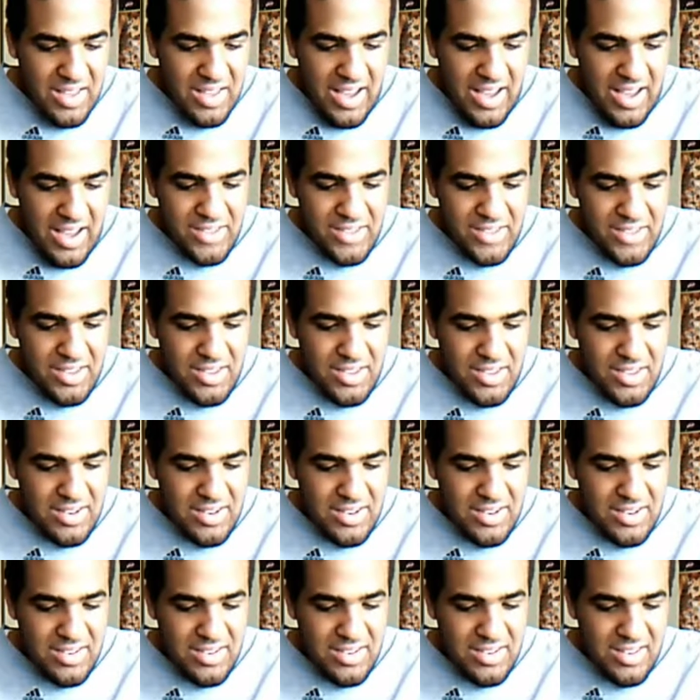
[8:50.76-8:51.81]

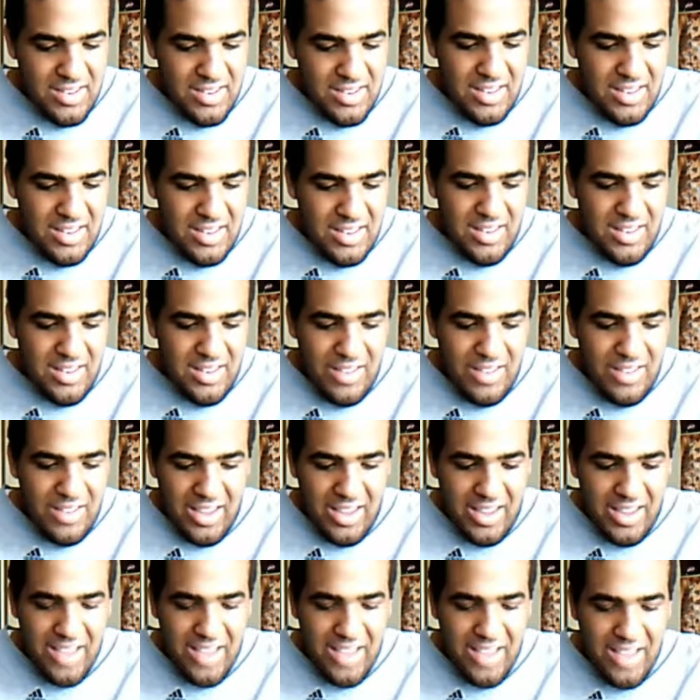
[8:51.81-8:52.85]
Aizen
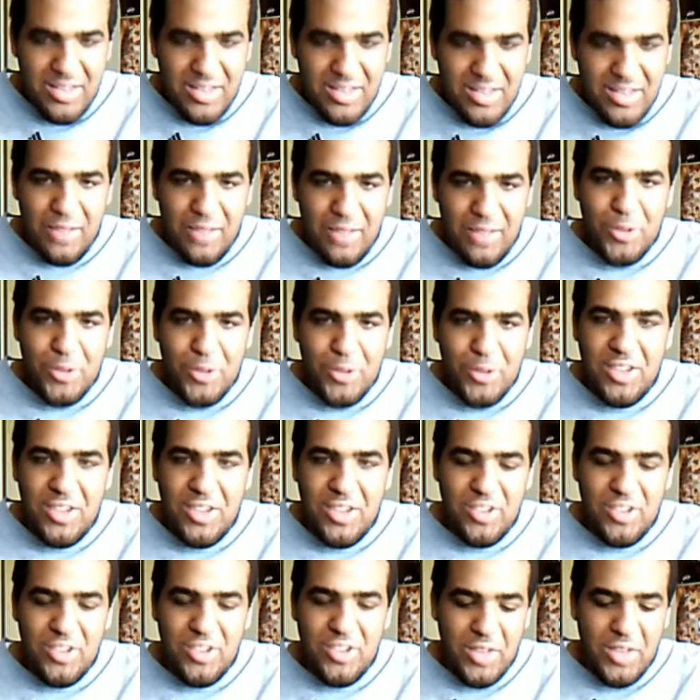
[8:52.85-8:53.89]
confirmed to
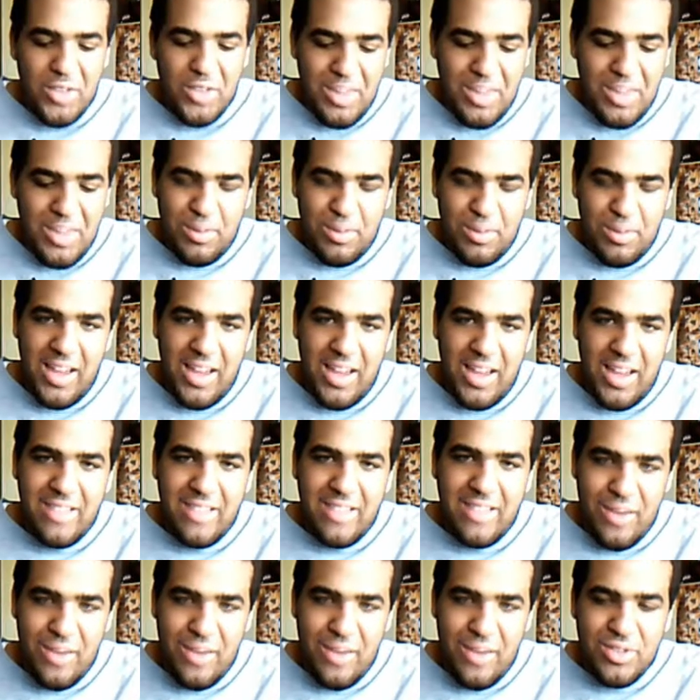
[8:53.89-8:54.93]
Ichigo that he
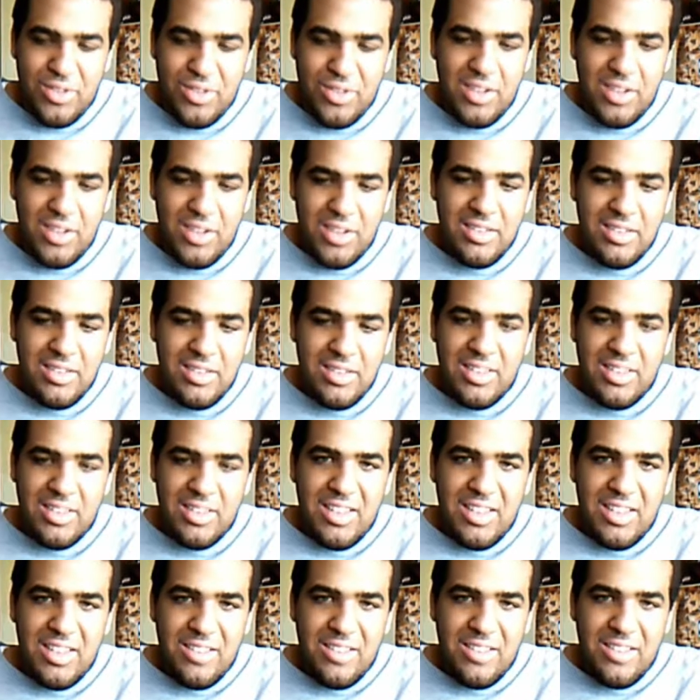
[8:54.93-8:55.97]
planned everything,
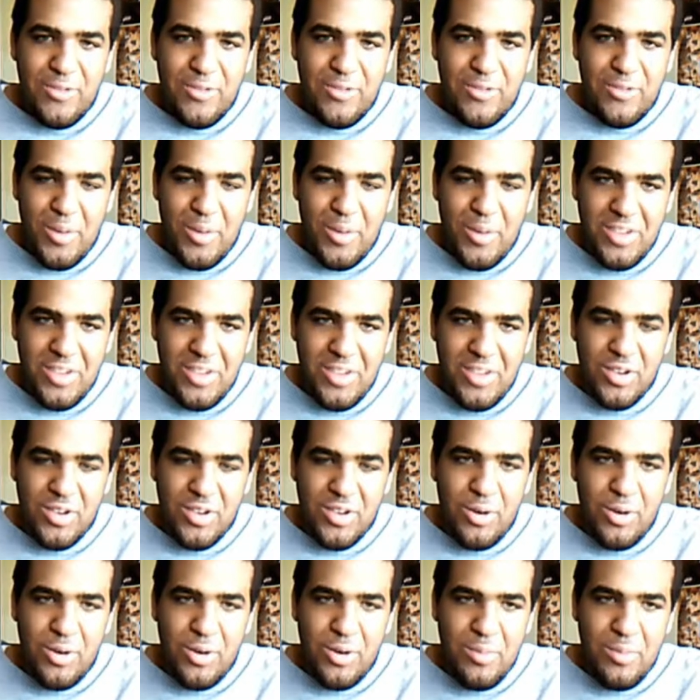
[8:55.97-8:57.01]
from
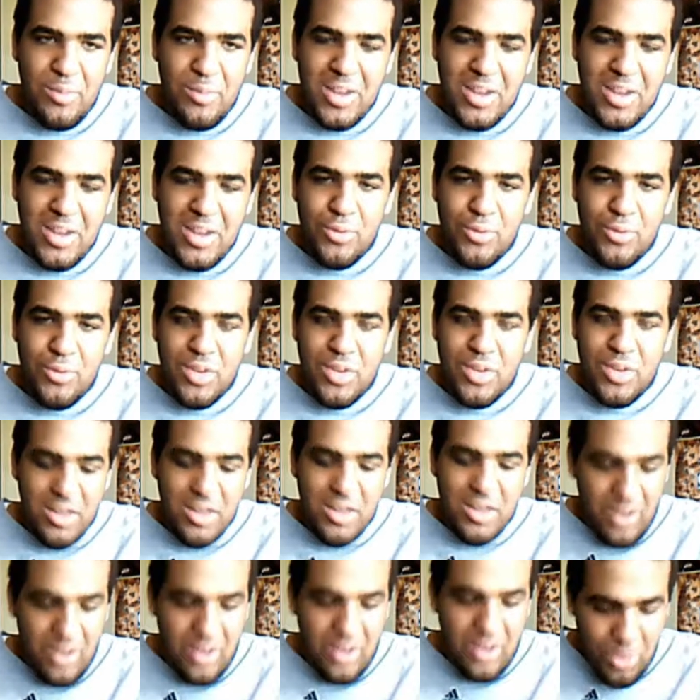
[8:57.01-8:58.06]
Ichigo meeting
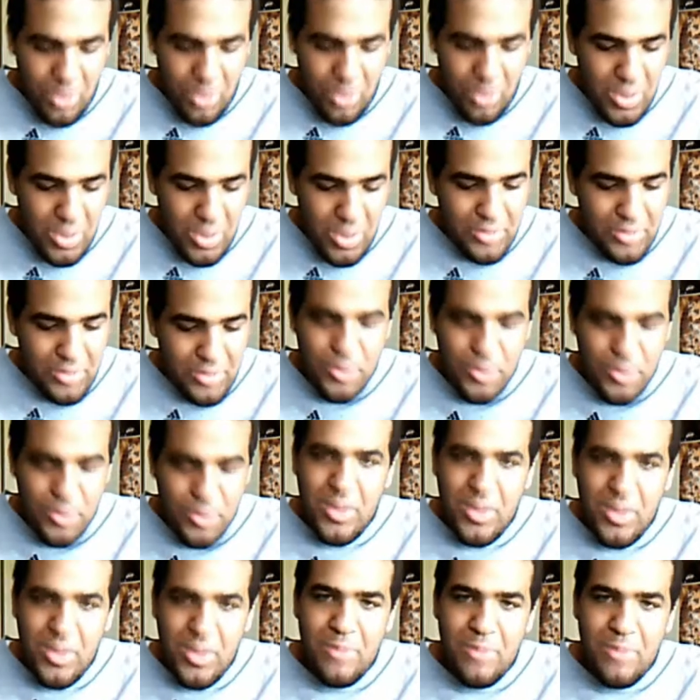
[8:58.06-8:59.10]
Rukia all the way up
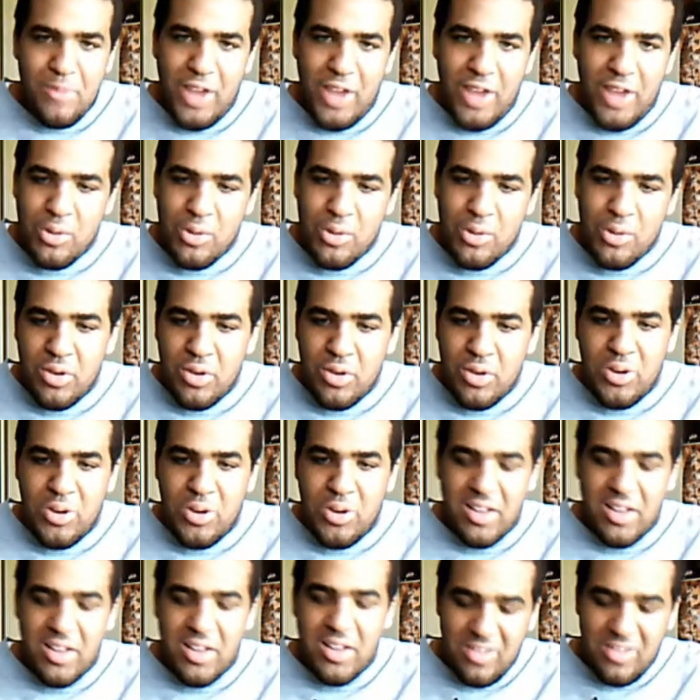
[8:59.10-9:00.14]
to him fighting
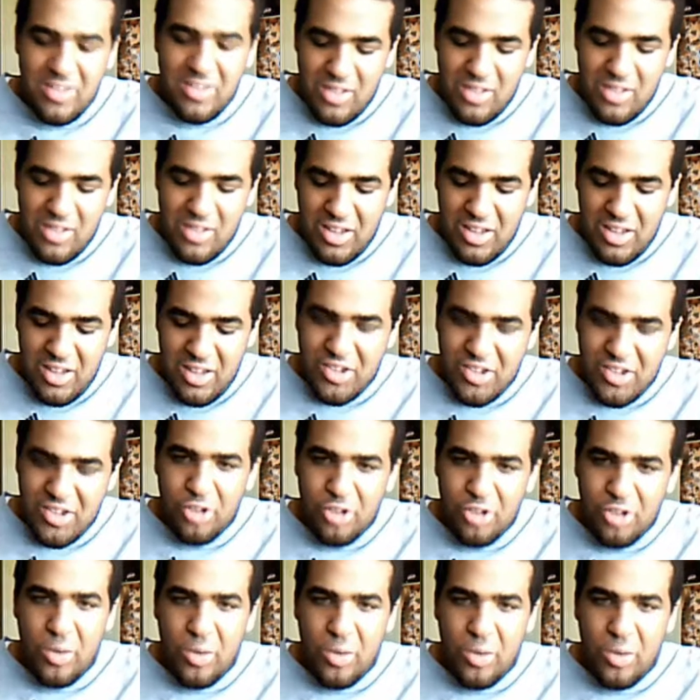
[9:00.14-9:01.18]
Ulquiorra, and
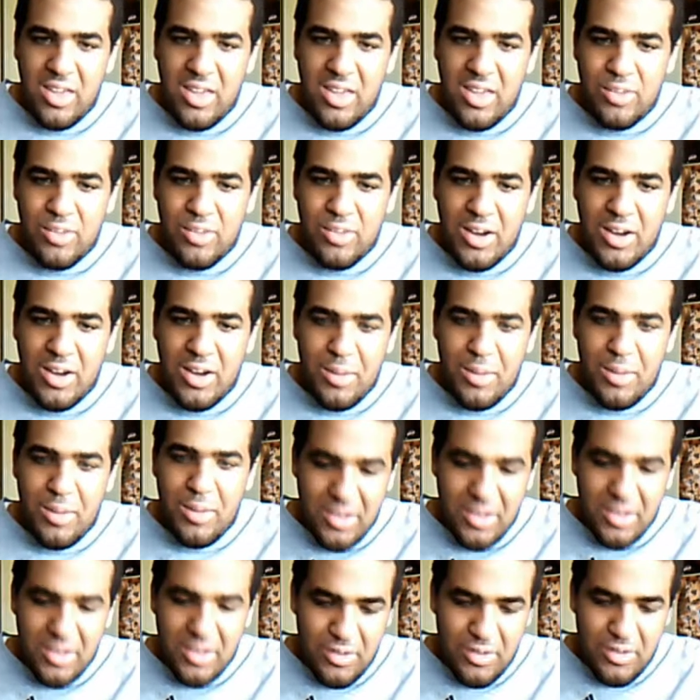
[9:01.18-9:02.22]
Ichigo's the way he is right now
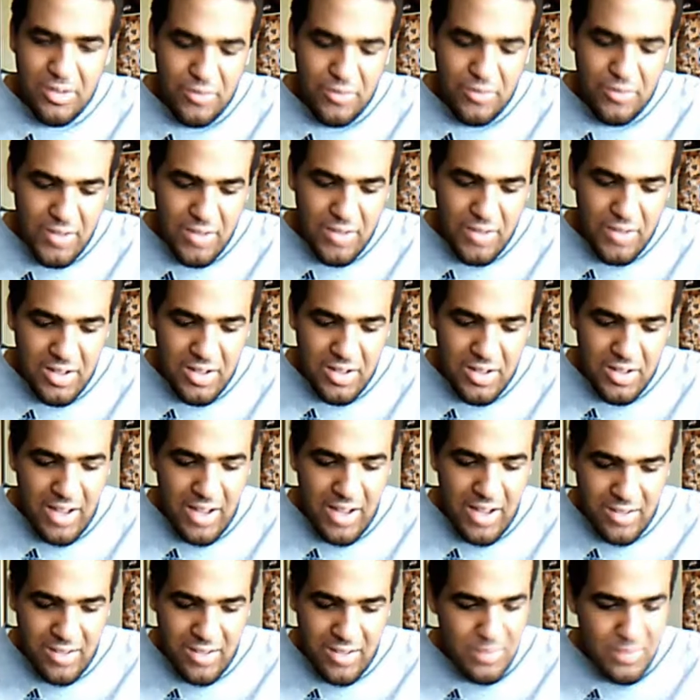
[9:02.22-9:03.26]
because of
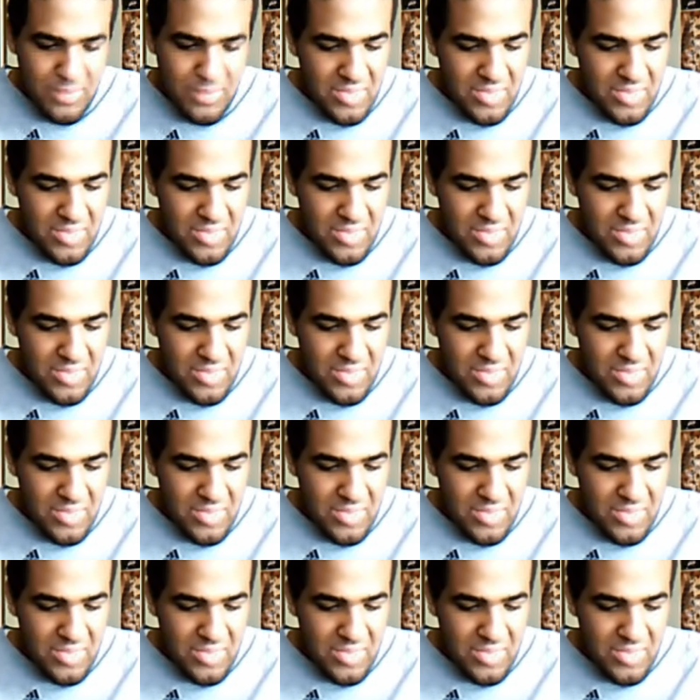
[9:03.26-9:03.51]
Aizen.